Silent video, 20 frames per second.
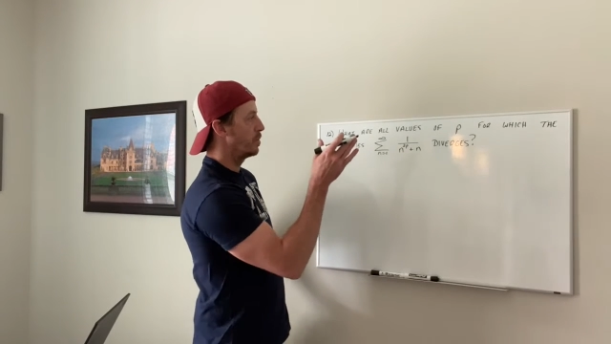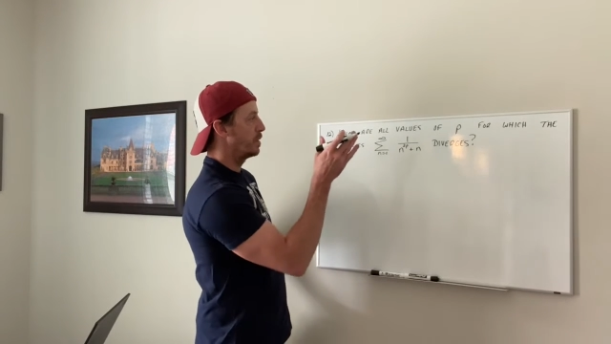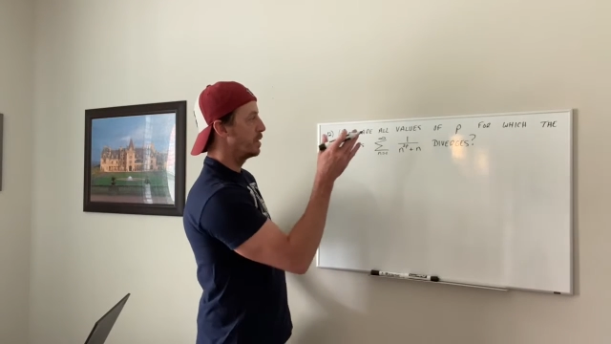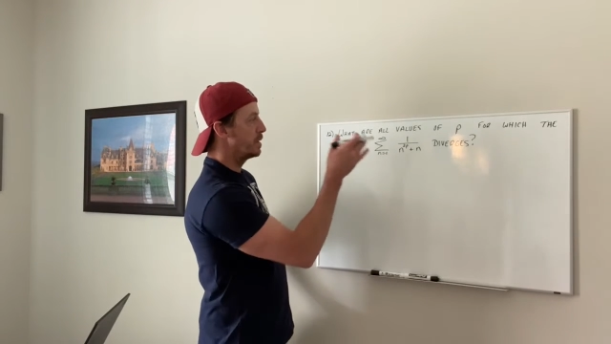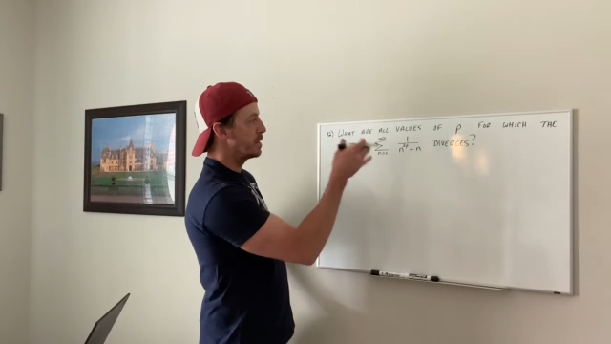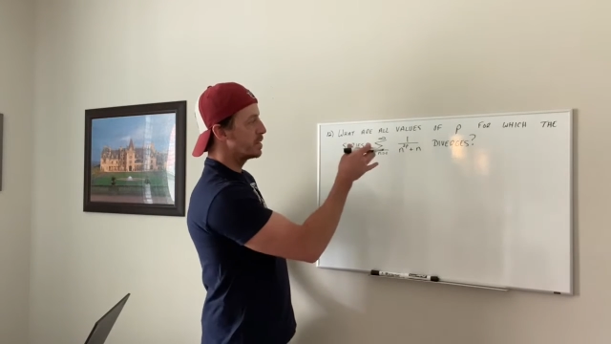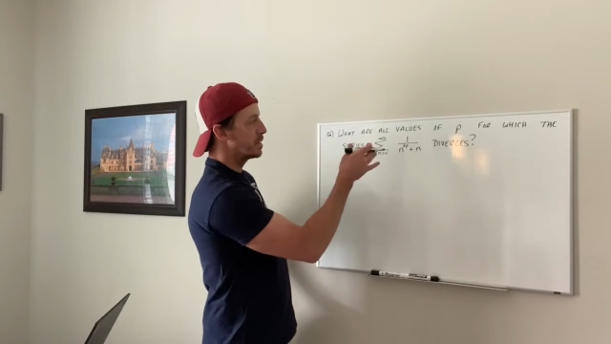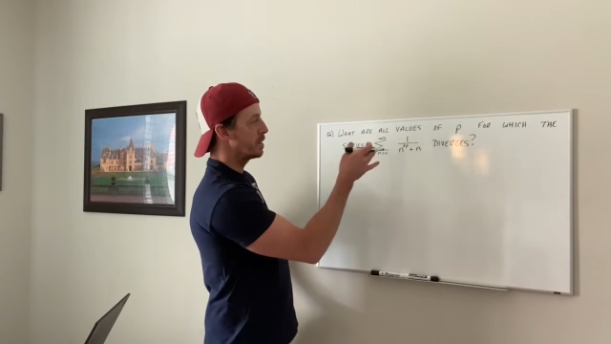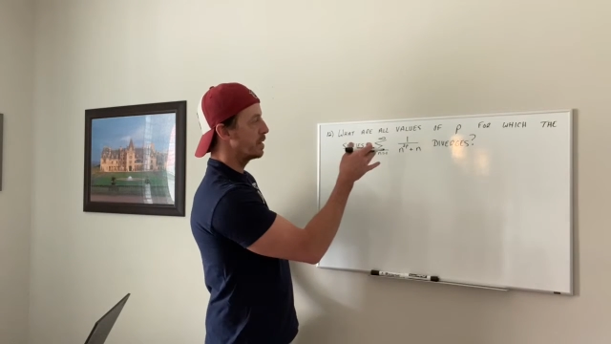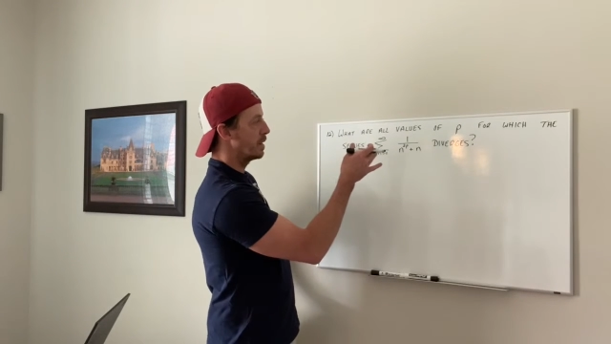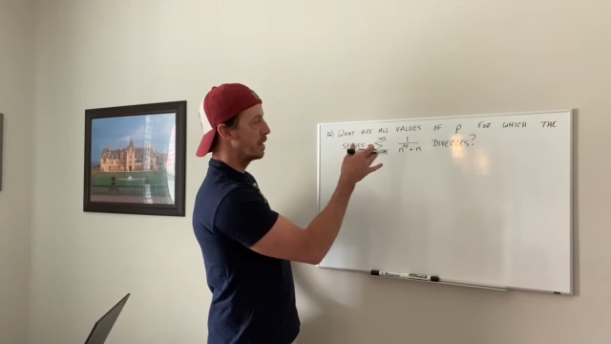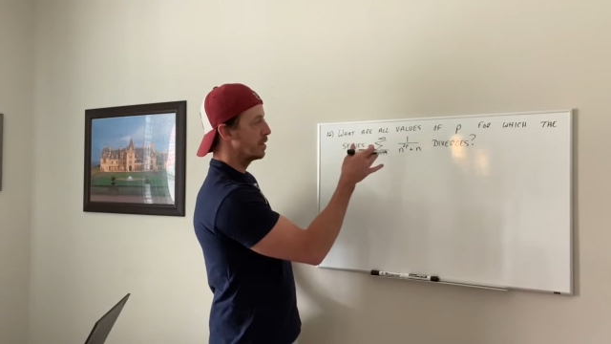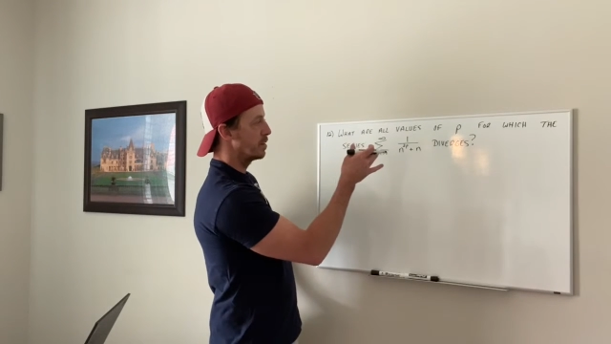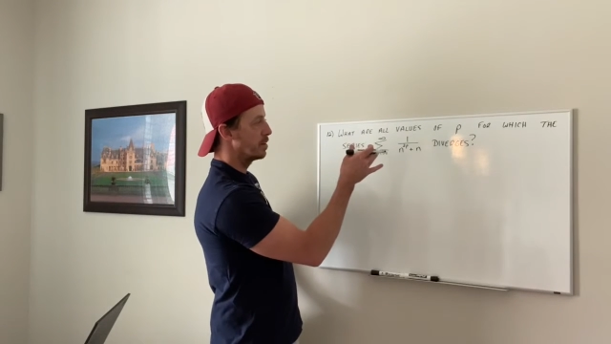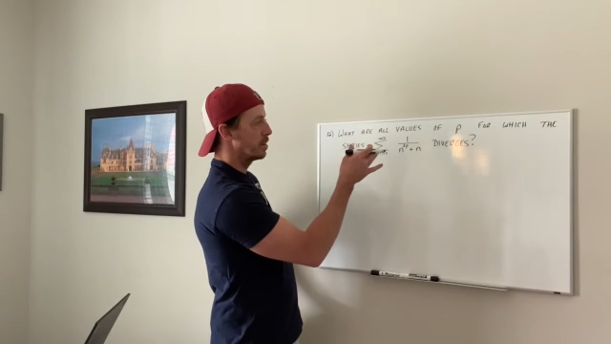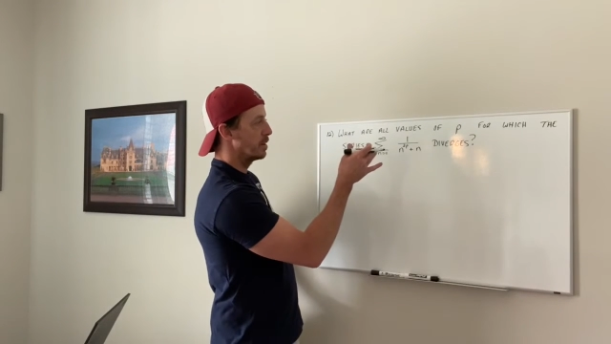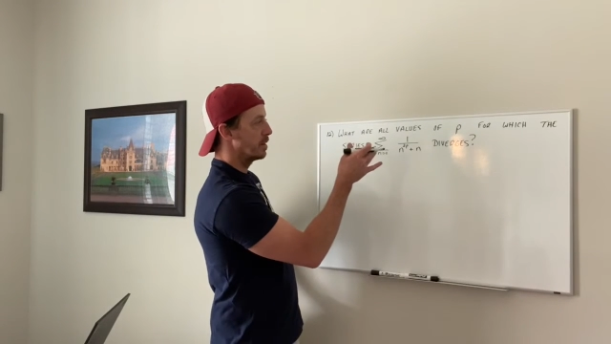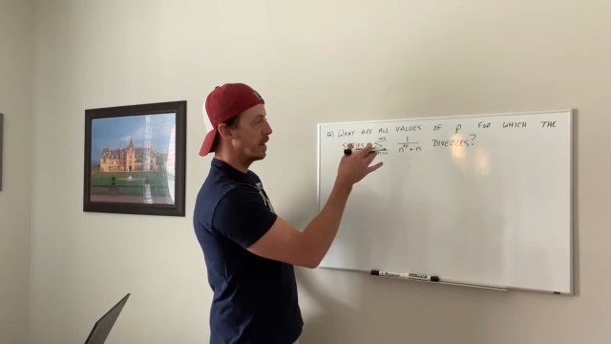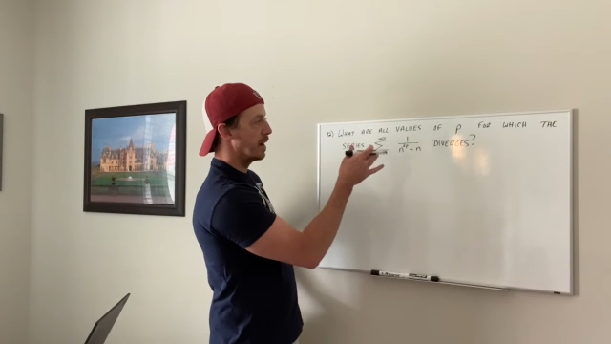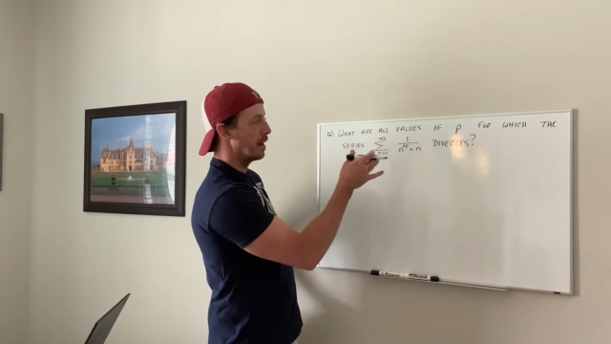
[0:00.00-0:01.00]
this thing
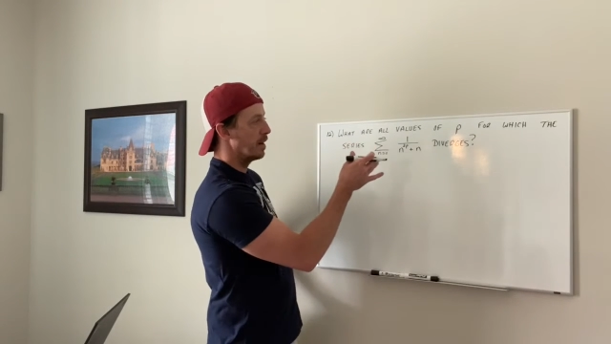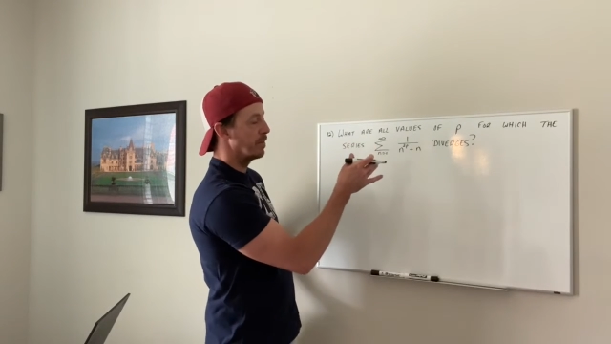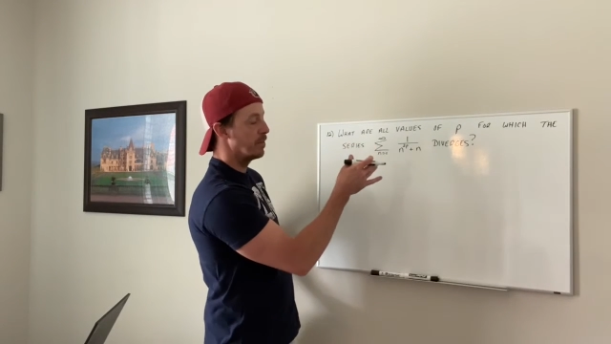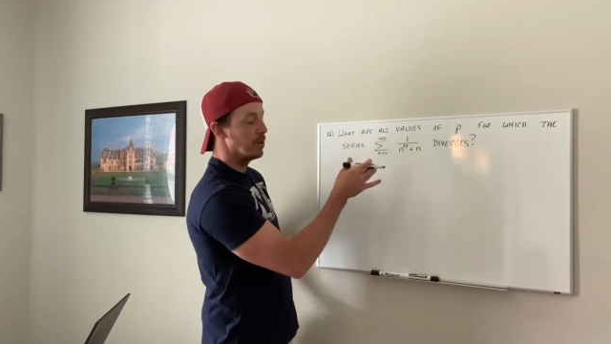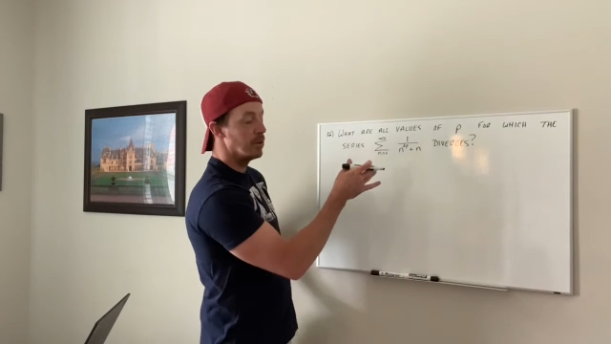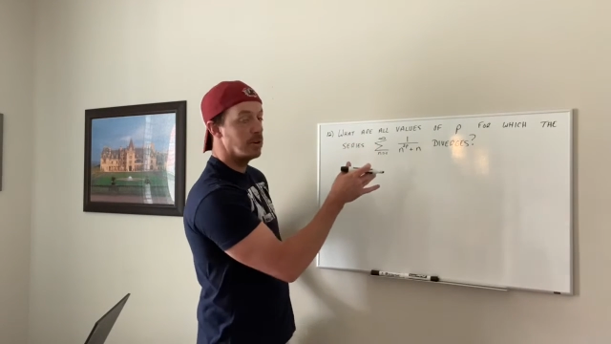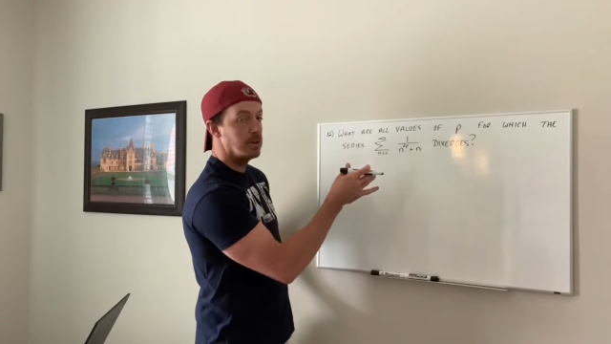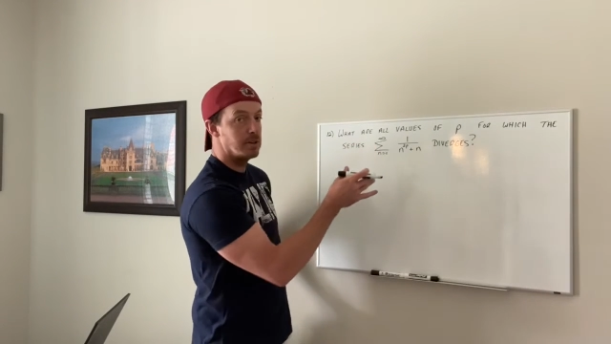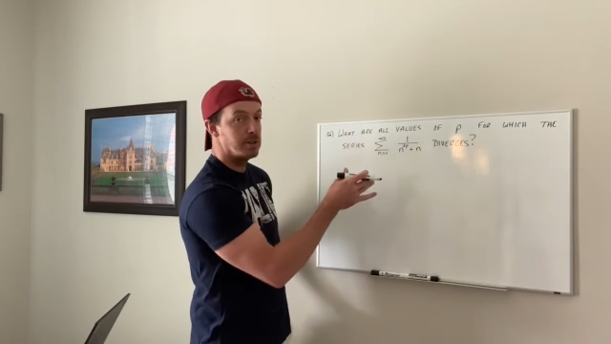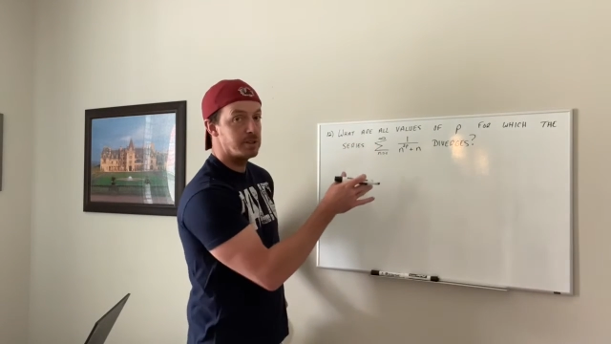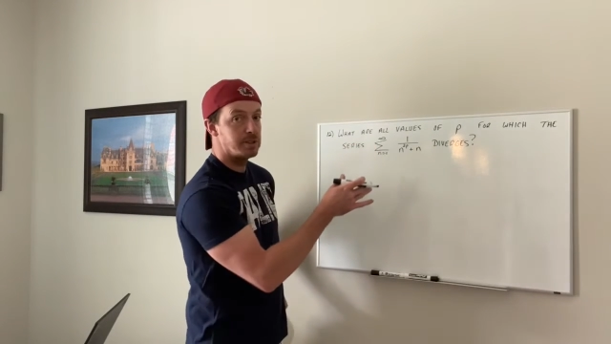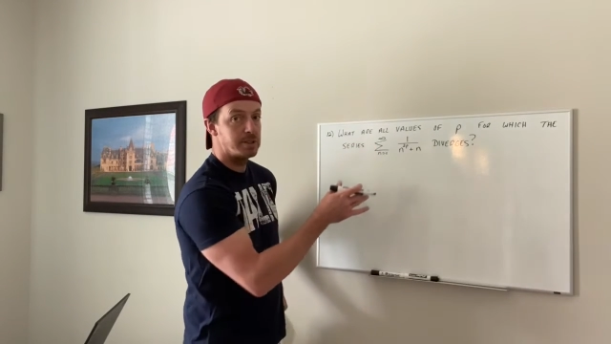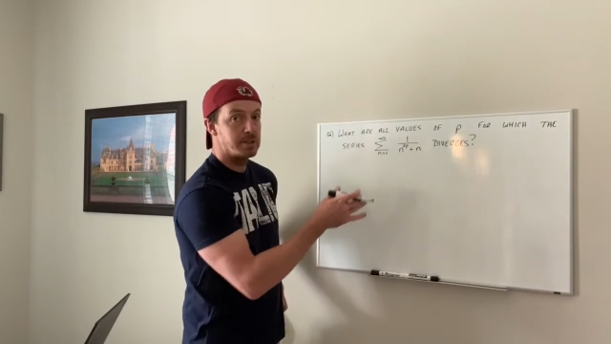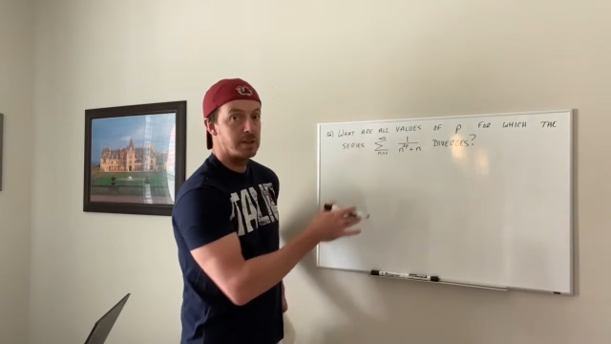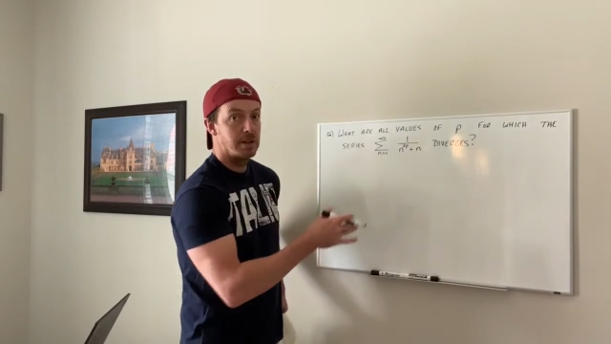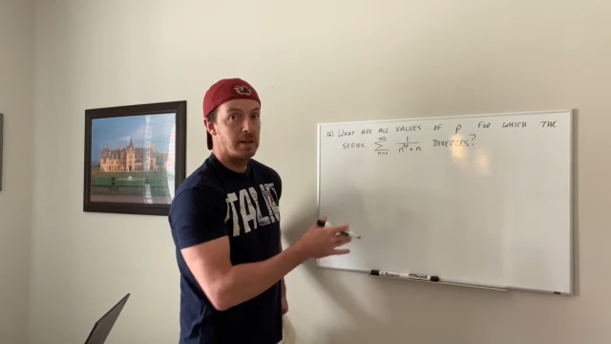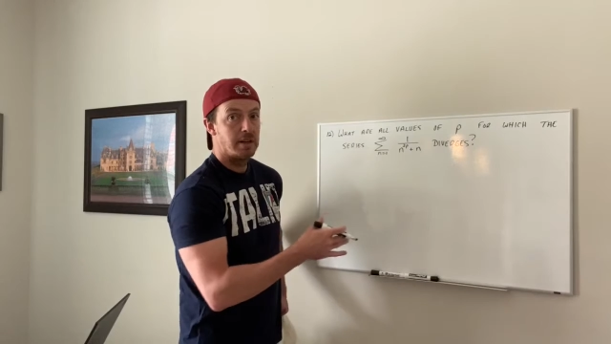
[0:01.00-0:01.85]
to diverge,